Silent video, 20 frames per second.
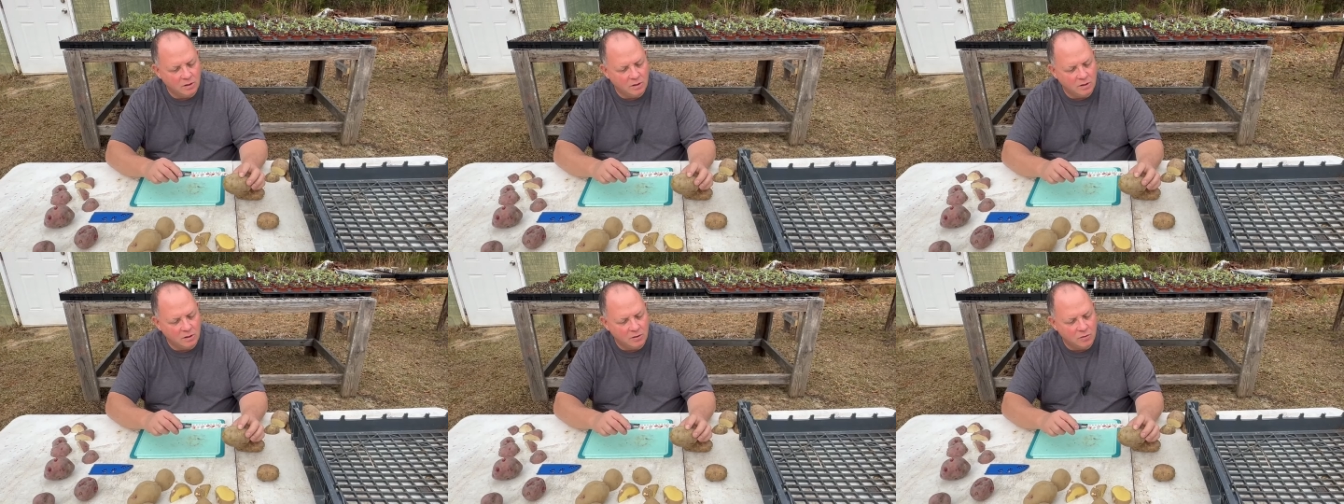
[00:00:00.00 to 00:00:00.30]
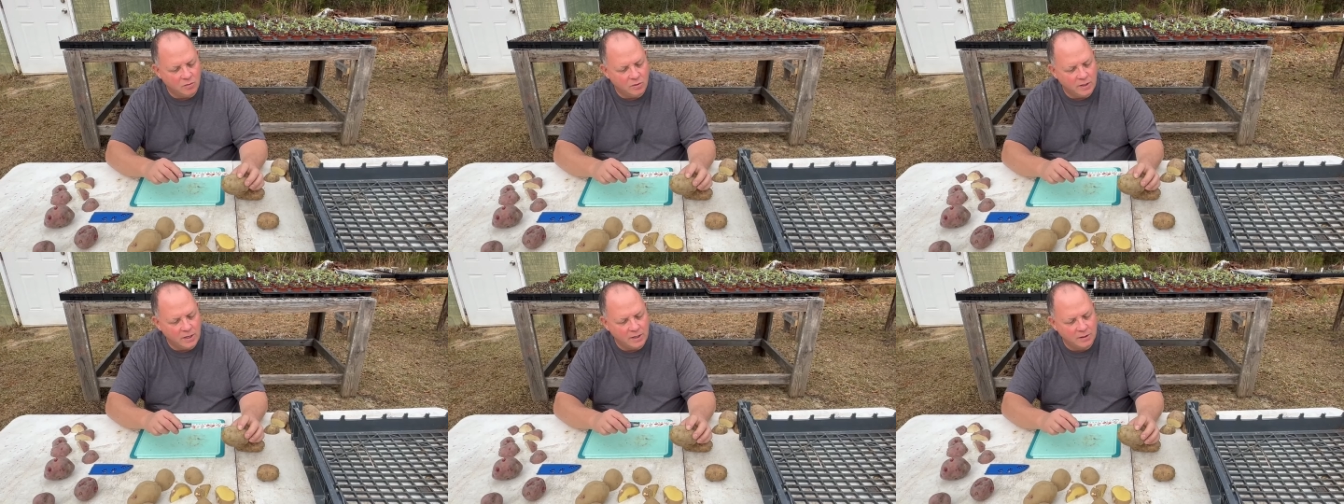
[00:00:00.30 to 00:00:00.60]

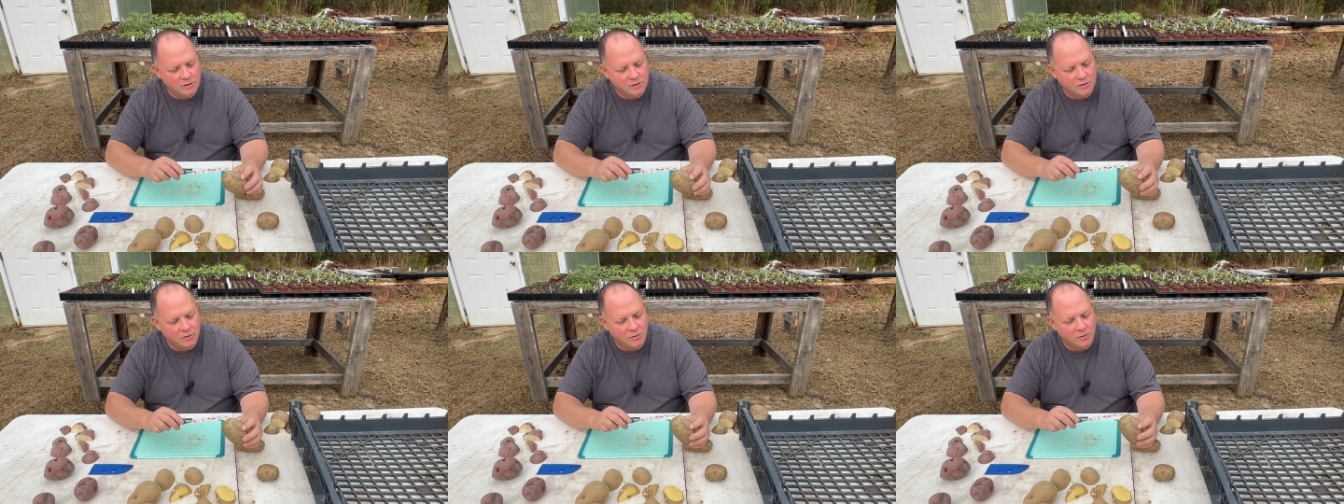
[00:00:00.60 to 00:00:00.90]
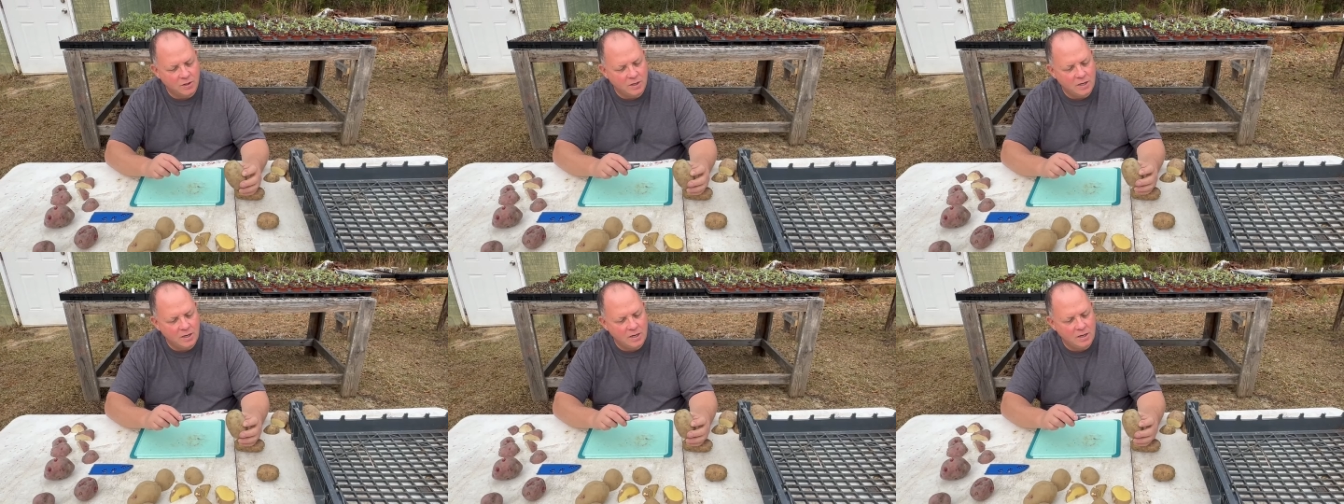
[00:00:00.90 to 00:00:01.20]
little one, that's
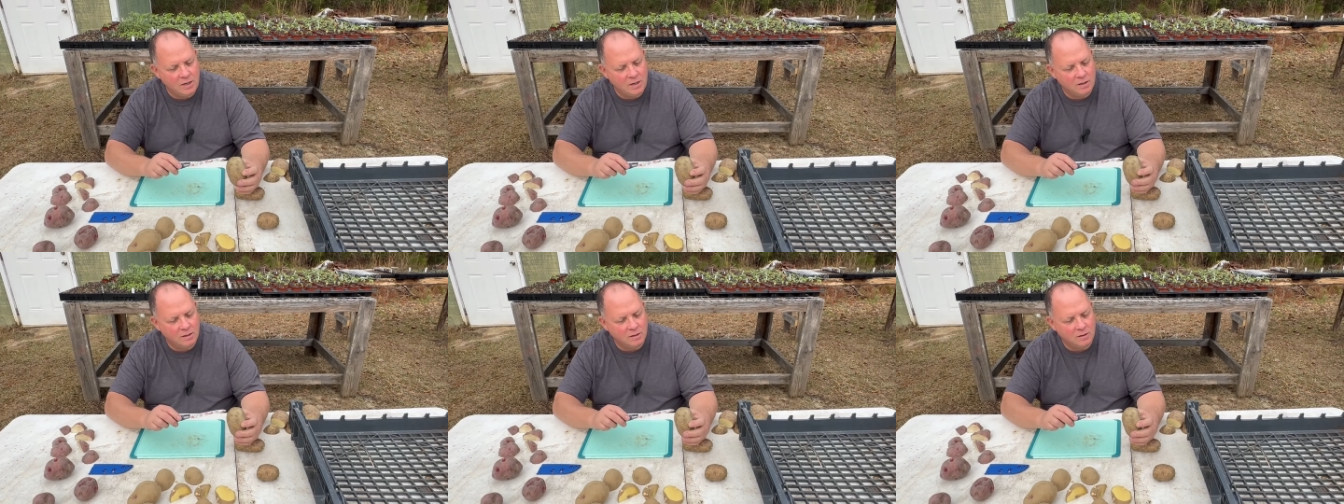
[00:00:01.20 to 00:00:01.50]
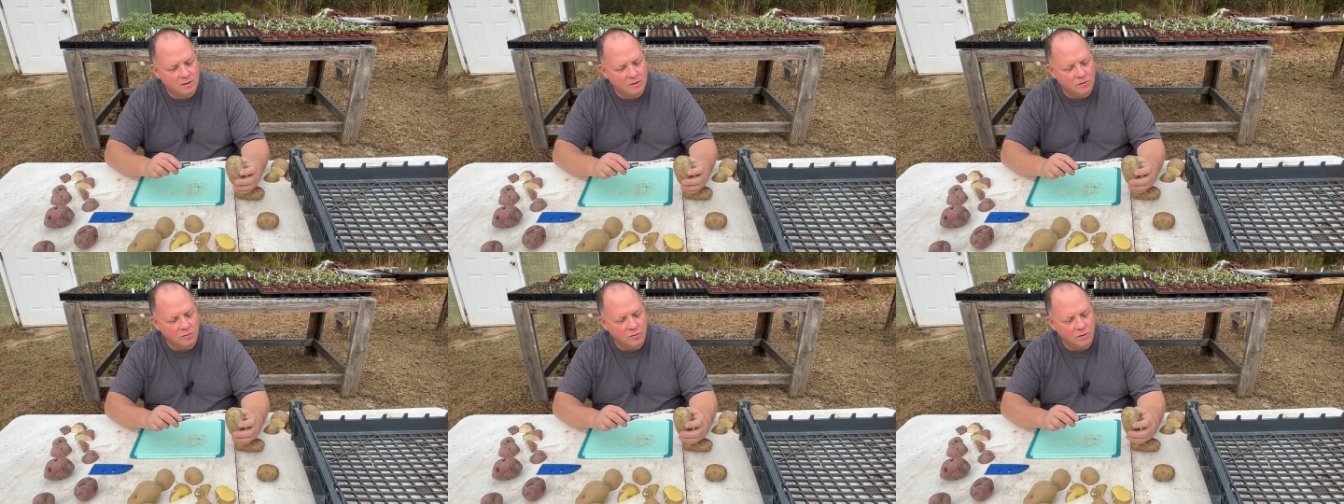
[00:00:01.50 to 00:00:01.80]
three,
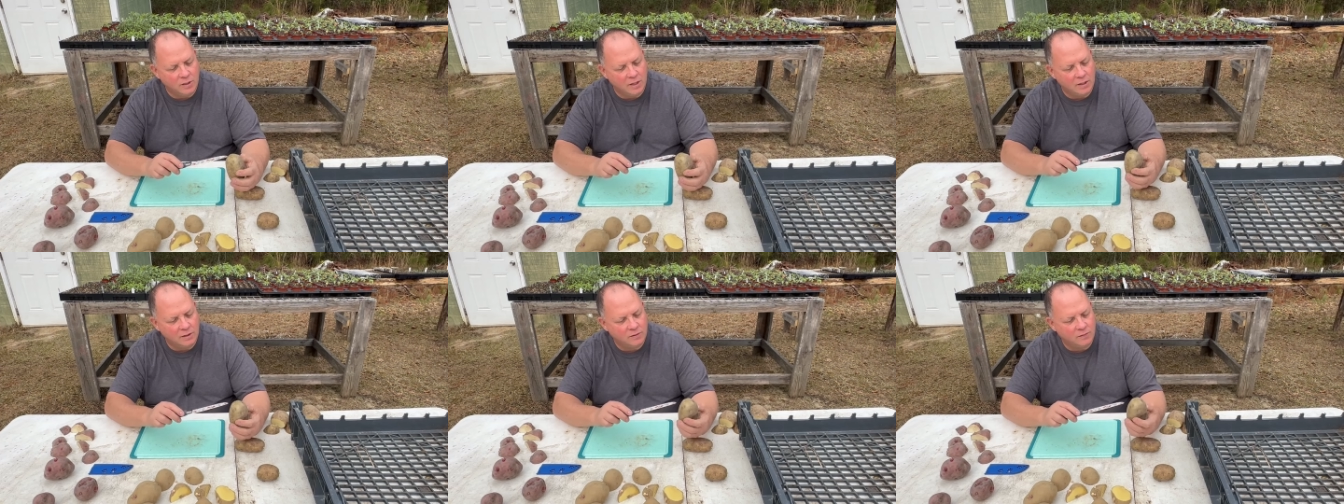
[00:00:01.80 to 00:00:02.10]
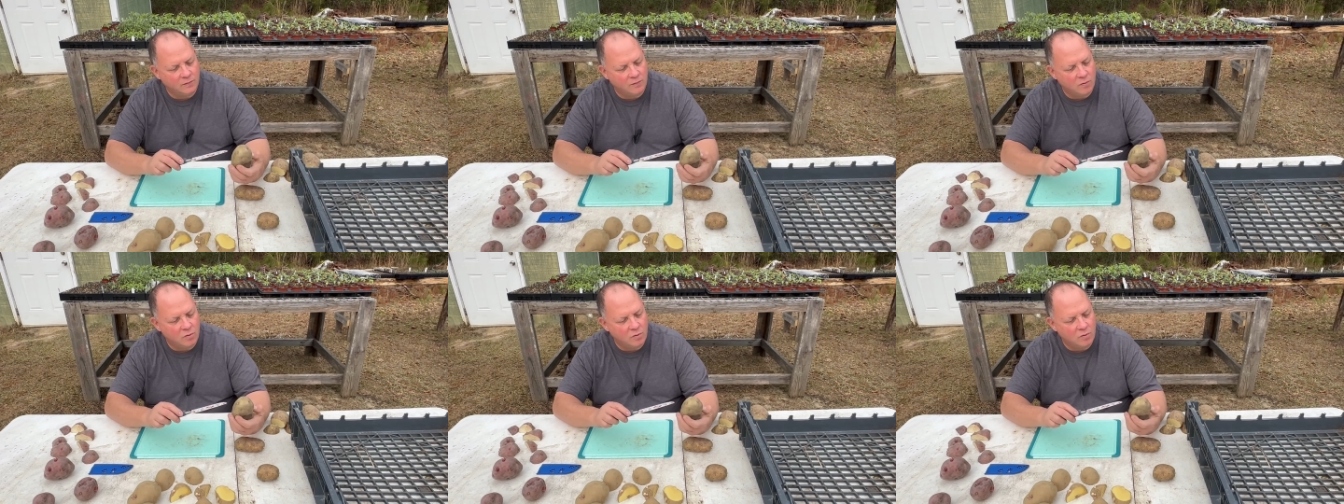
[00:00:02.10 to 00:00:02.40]
little one, that's
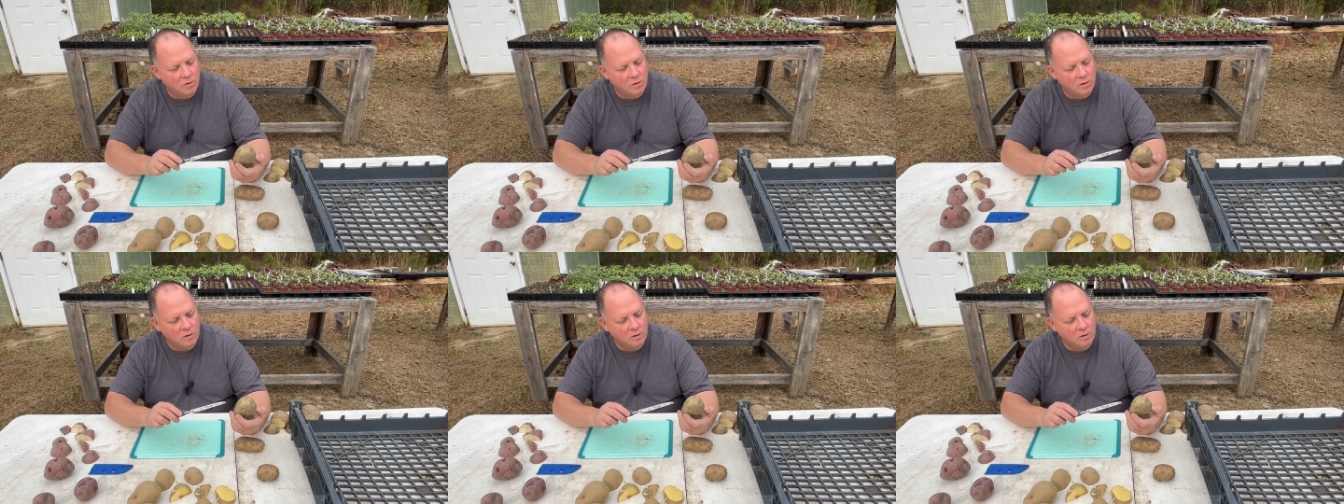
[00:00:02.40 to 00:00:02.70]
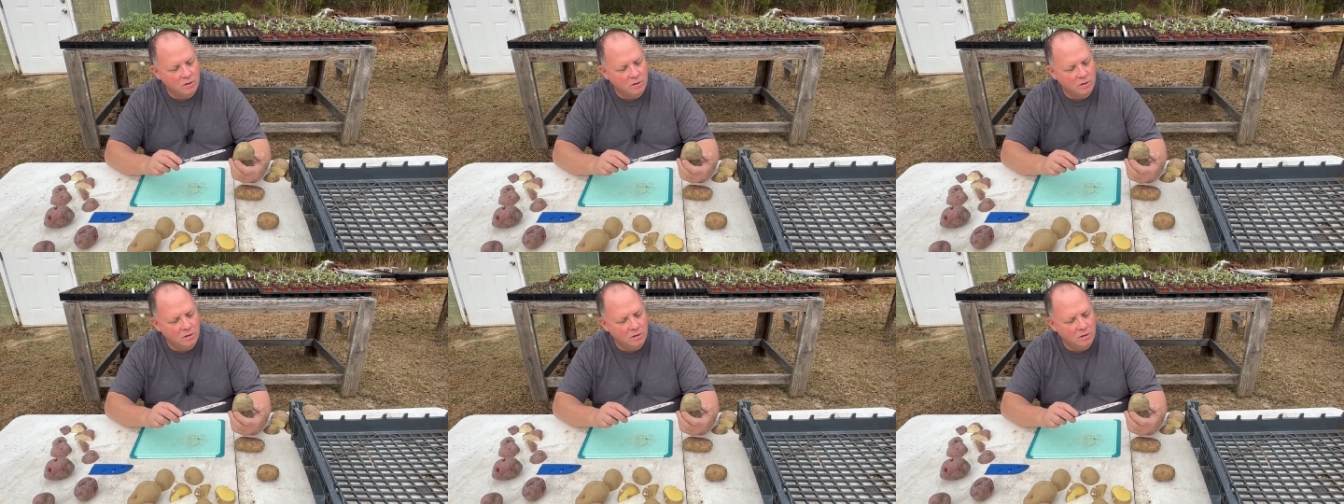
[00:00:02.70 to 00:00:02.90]
four,